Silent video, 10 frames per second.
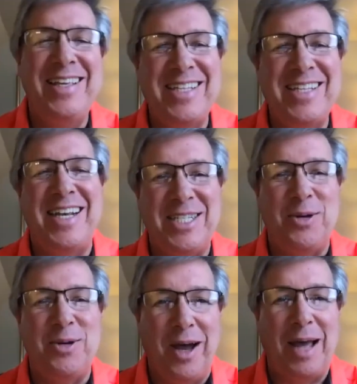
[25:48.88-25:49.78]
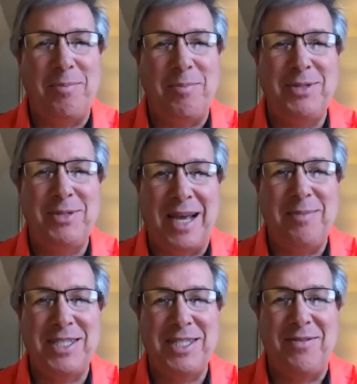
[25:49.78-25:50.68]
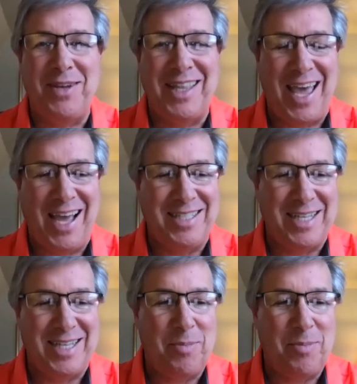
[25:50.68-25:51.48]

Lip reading: is an easy one. I'm just giving you the heads up.